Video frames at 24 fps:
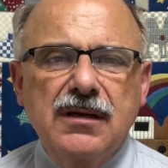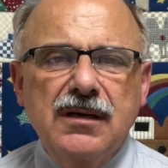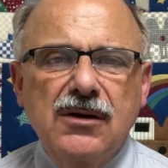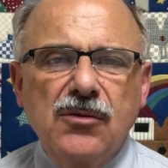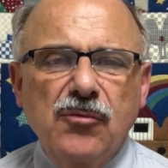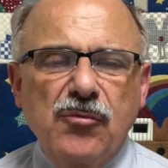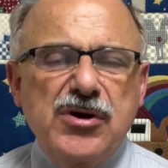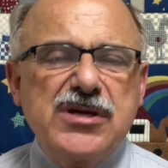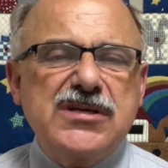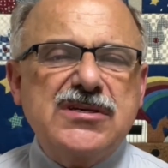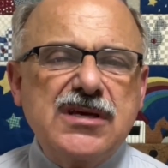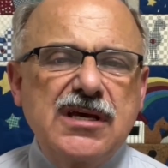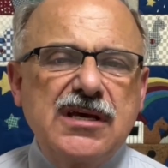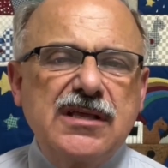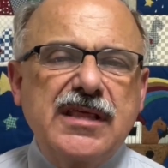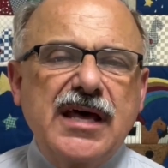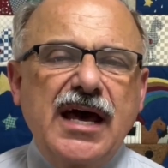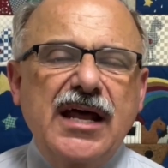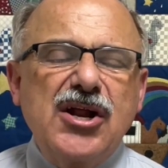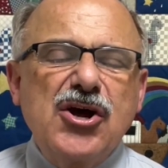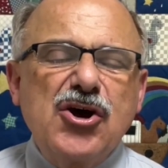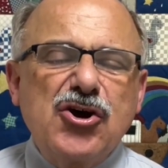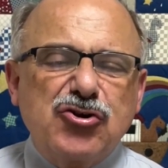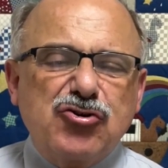We see
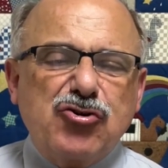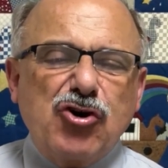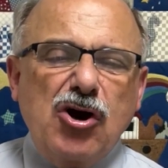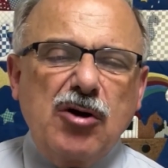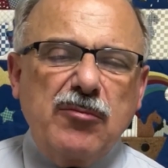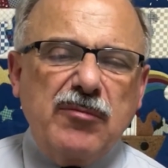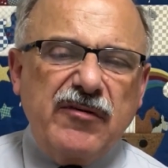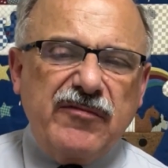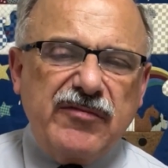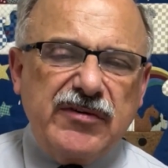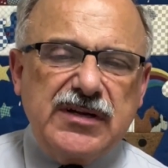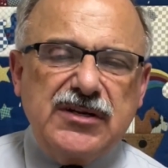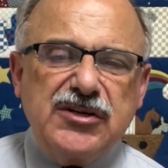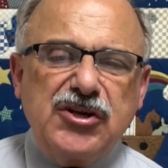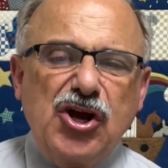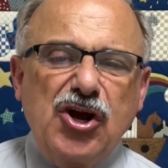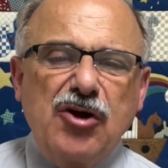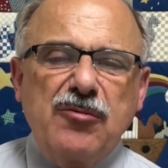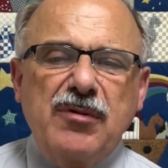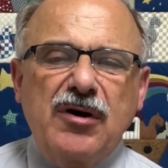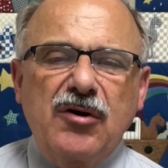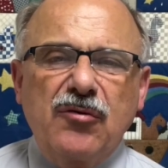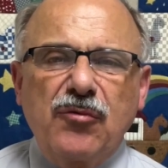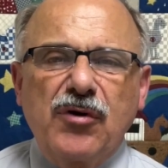that term of
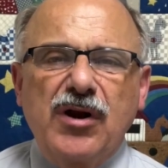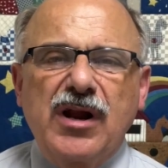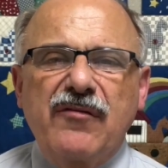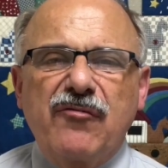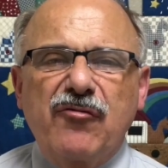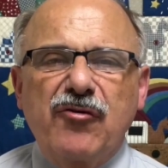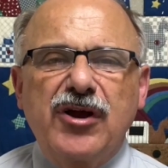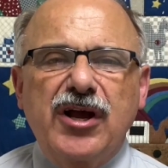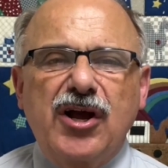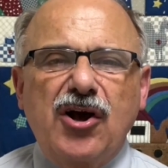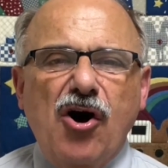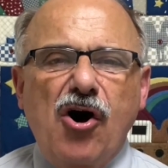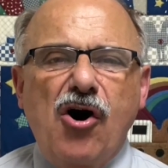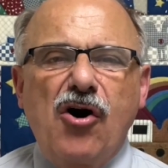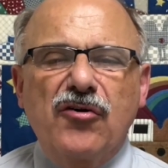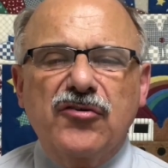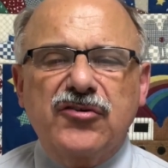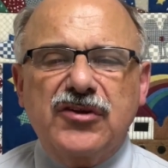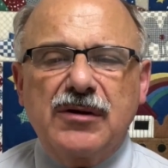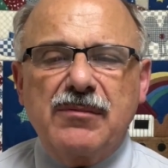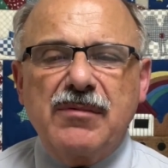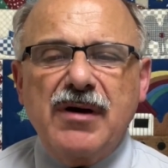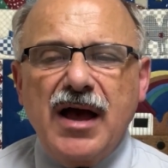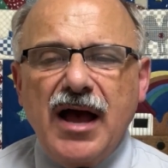endearment whenever he calls
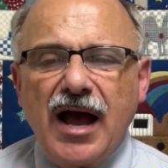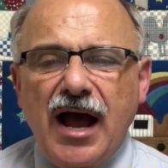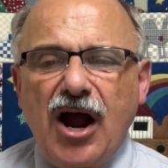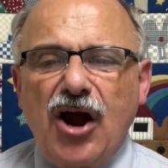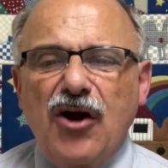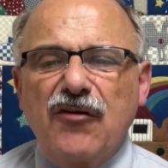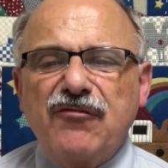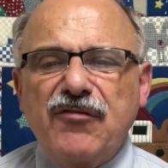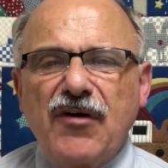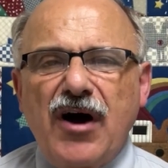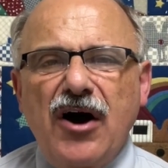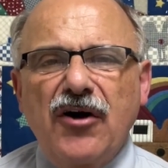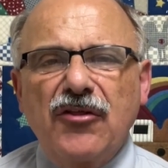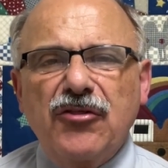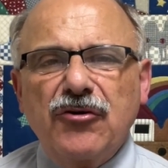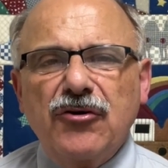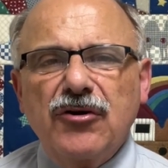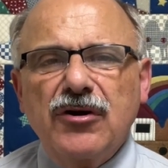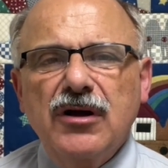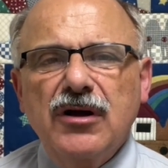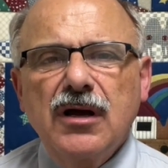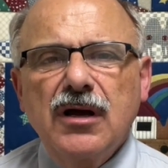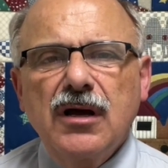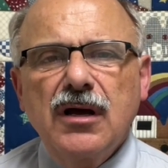him our Father.
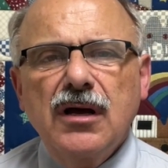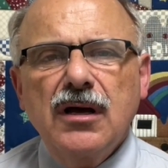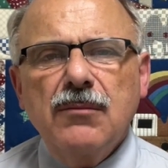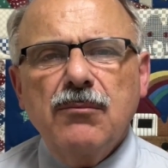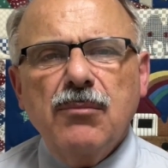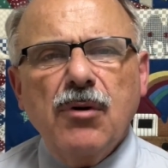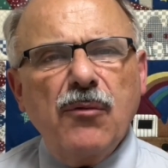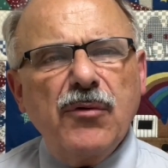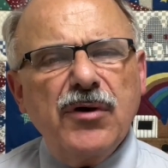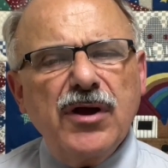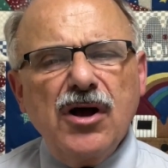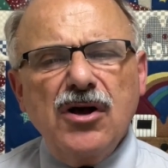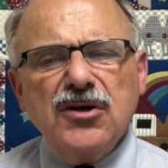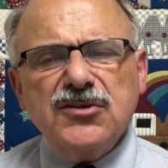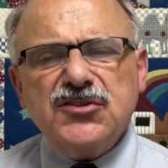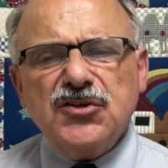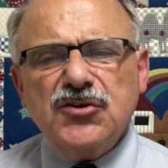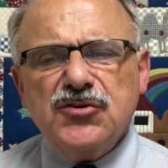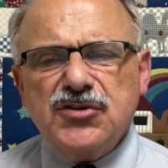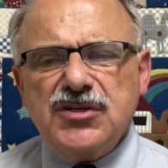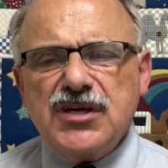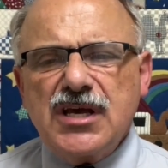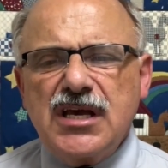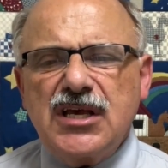But we also
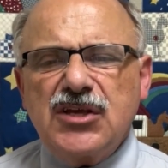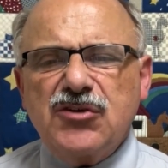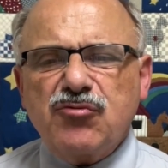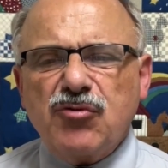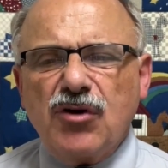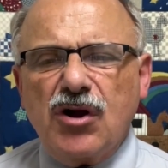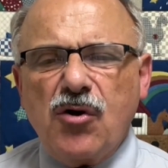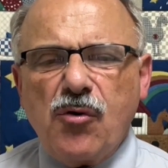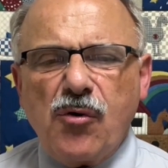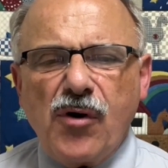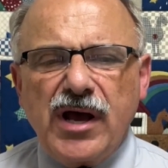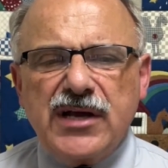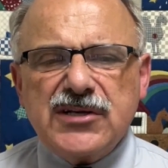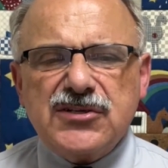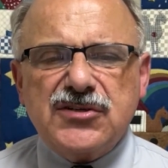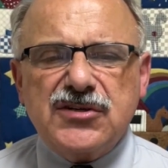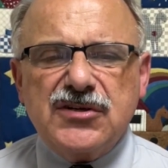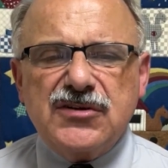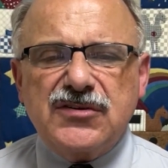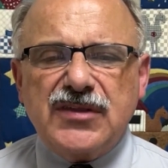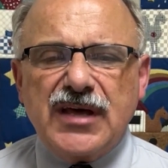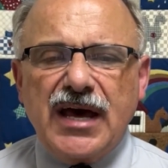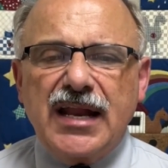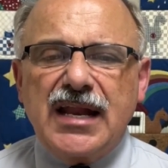see his request is
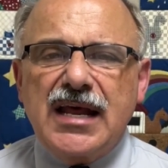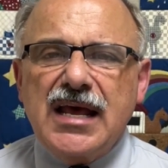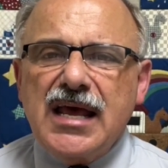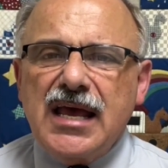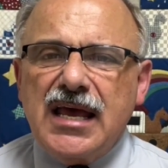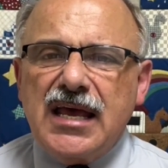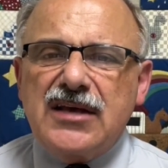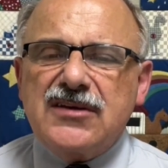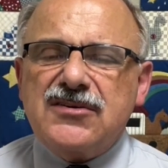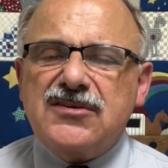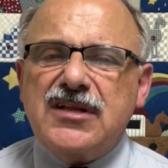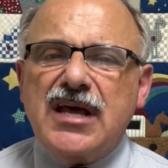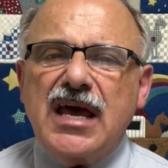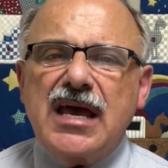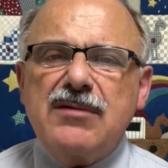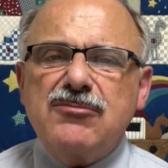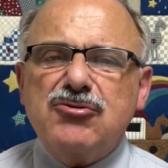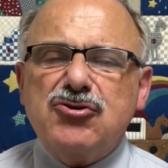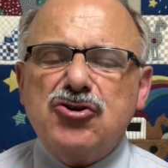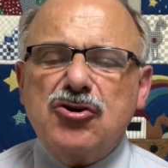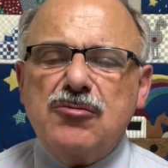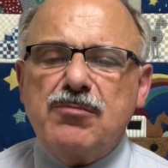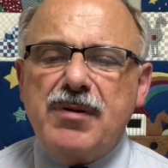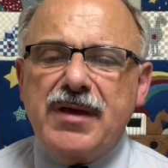that his name
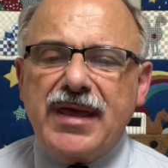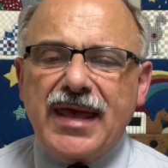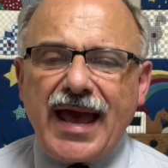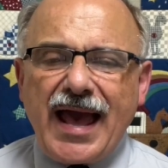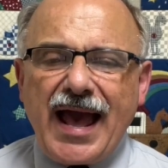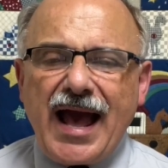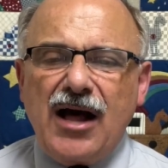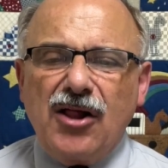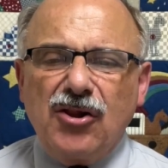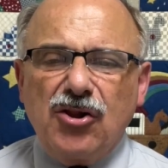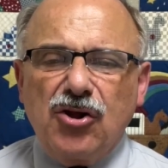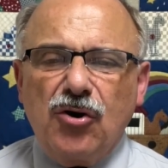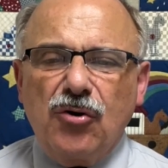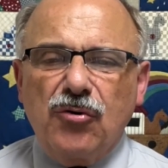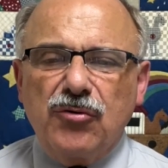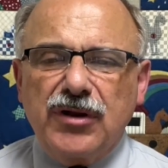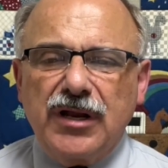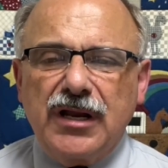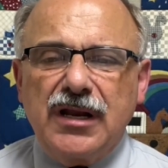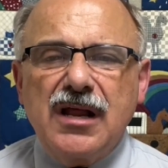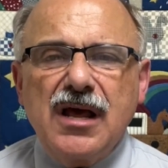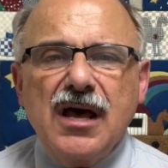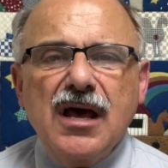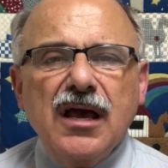should be hallowed
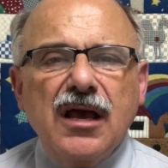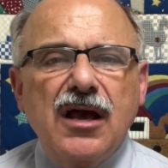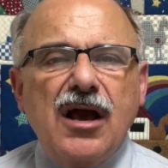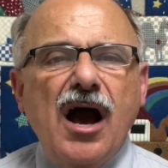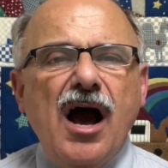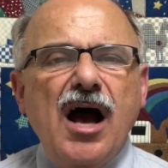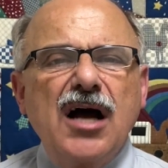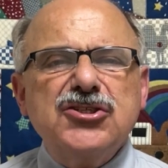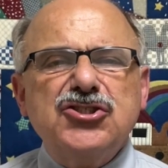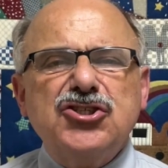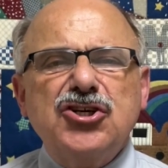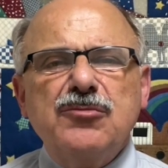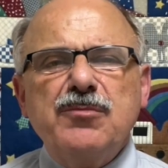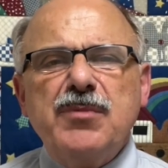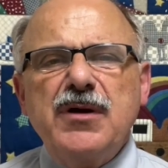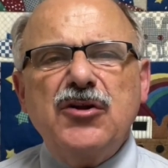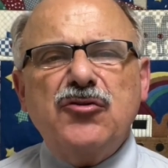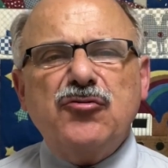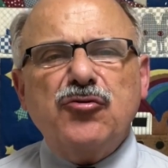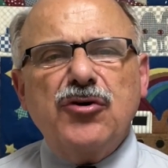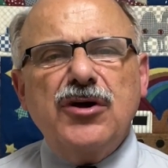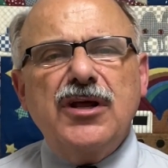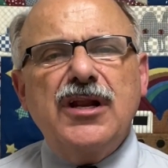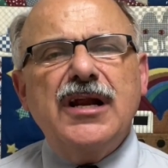and God should be
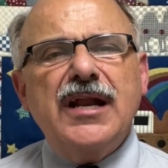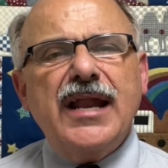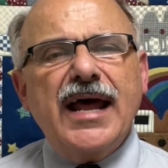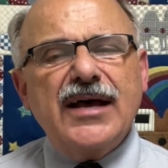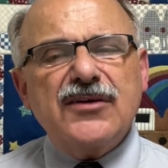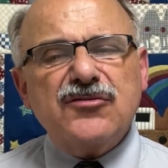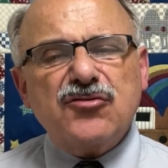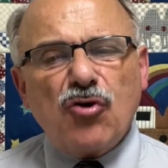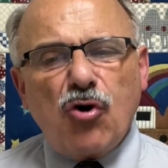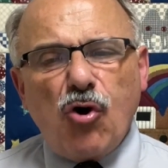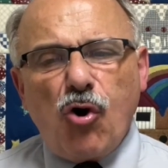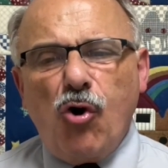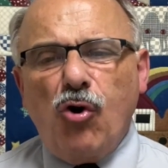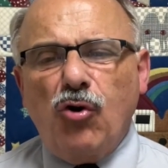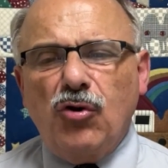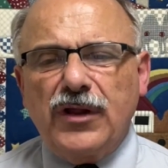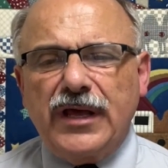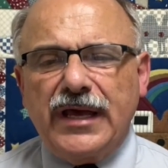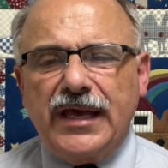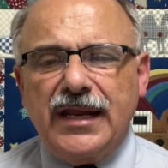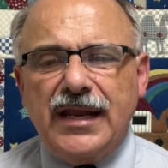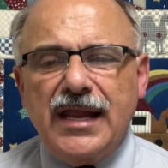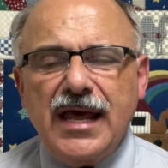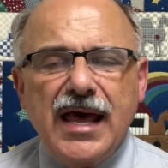treated as holy
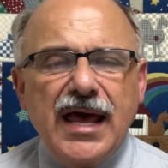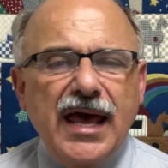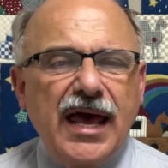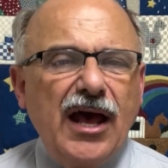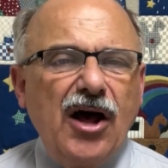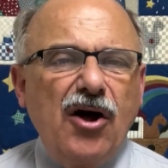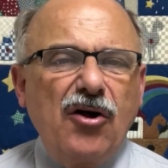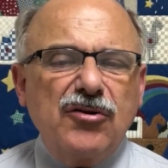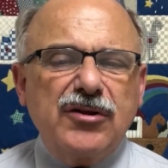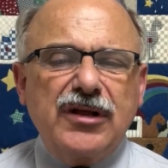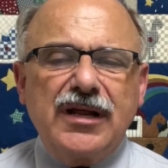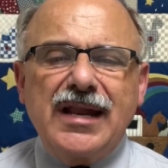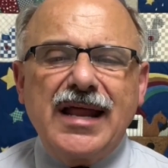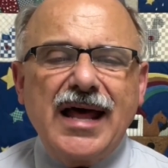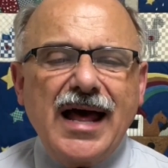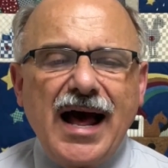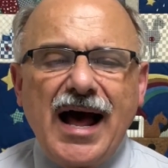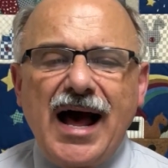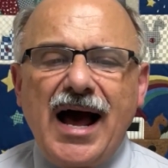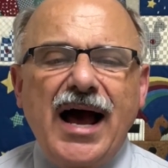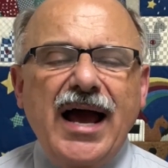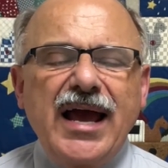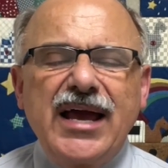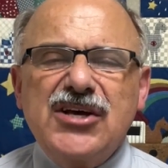and held in
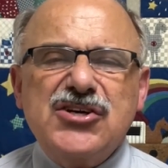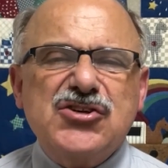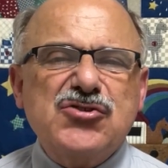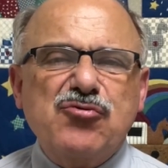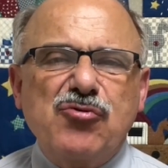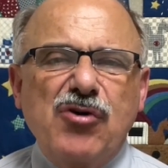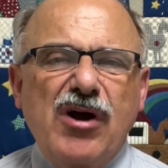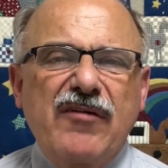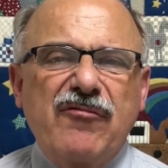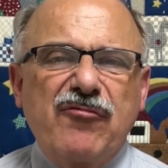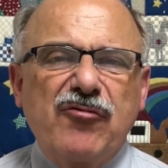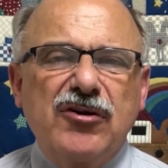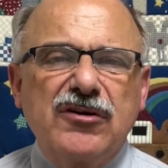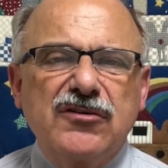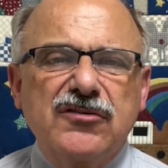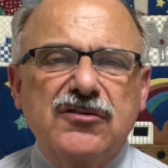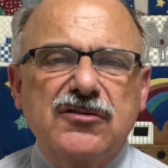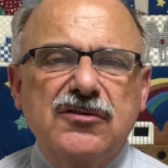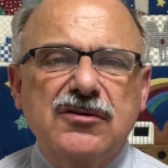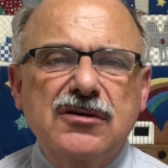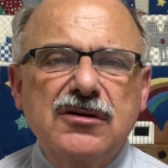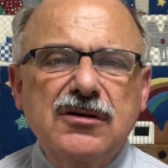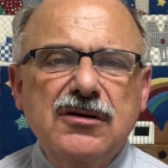highest reverence.